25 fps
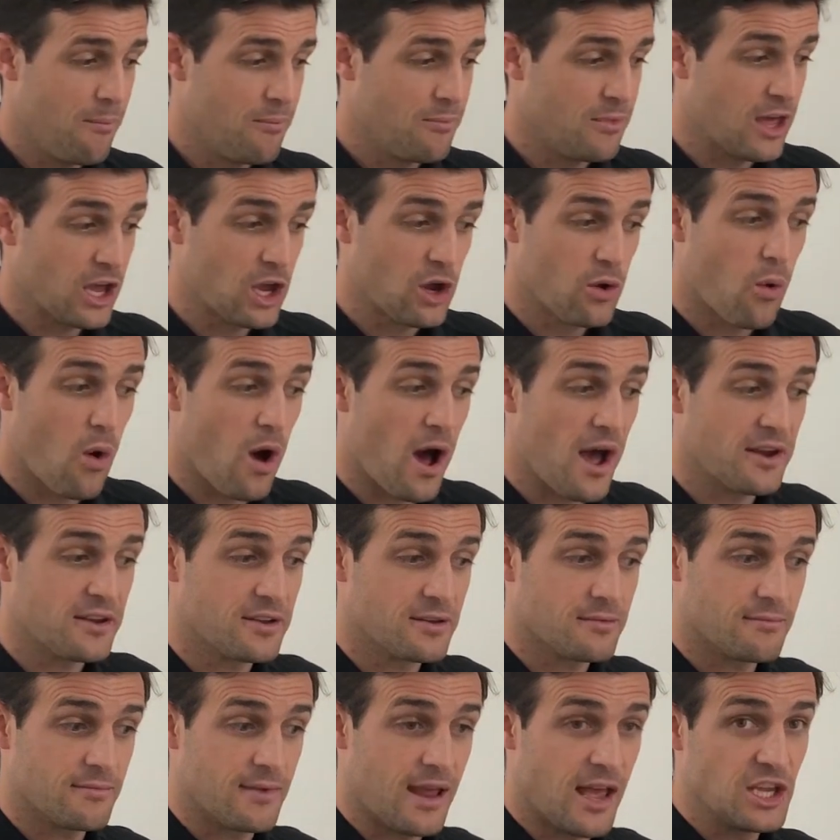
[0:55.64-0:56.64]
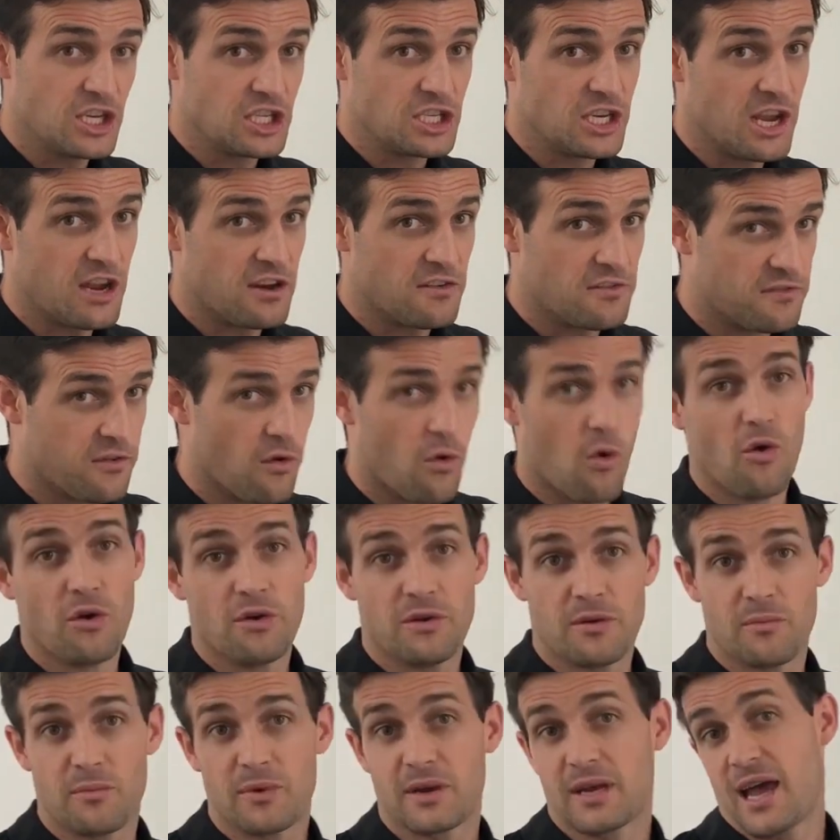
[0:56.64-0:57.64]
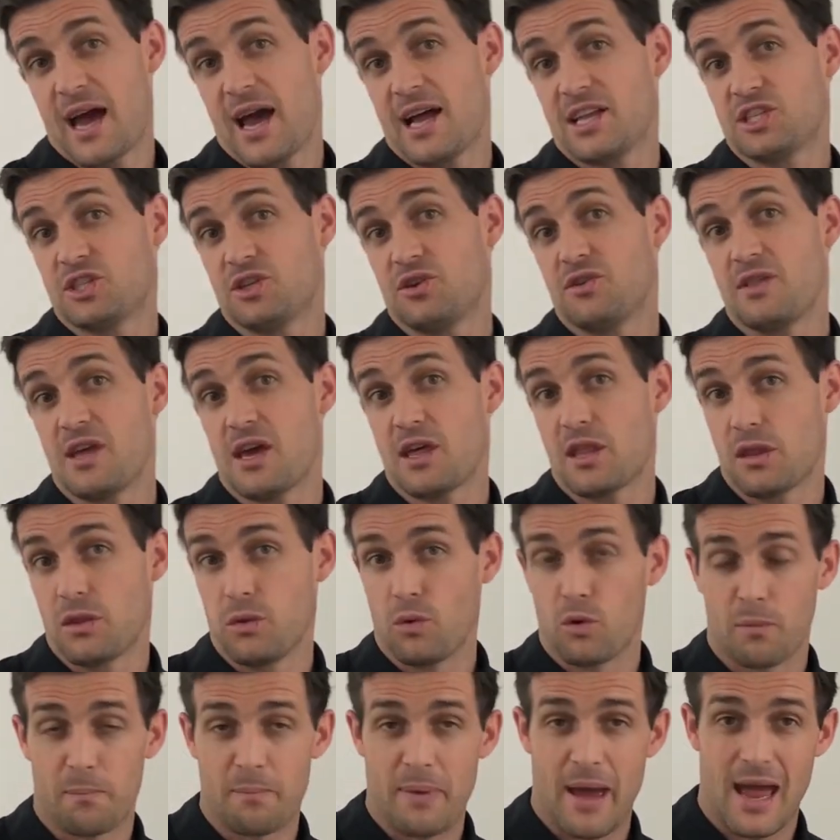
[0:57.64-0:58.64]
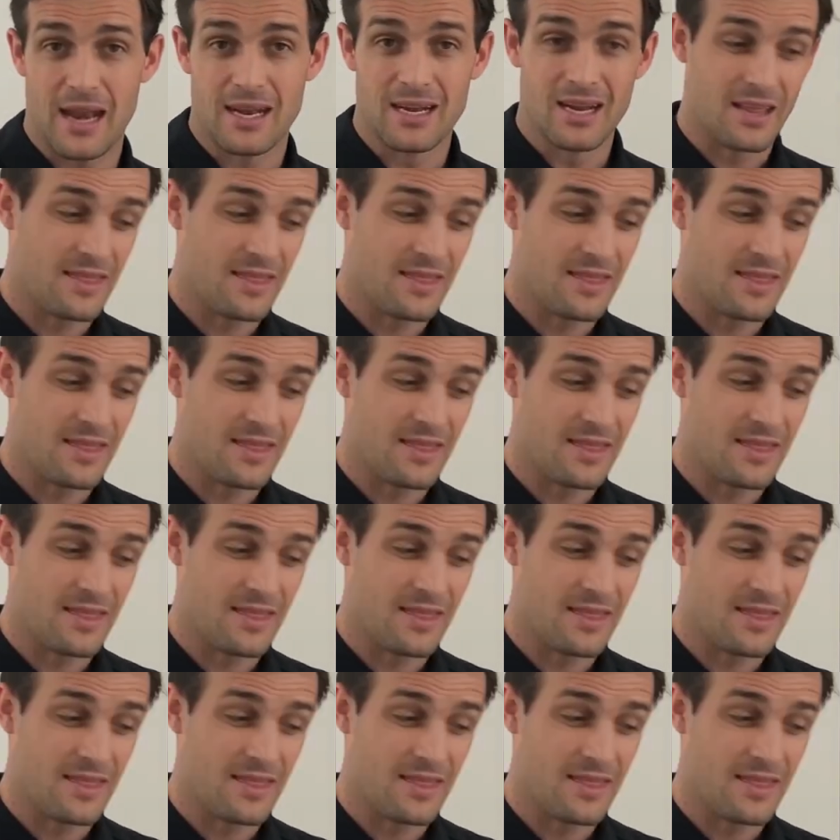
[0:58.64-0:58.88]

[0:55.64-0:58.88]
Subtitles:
they're quite engineered forward in regards to their thought pattern,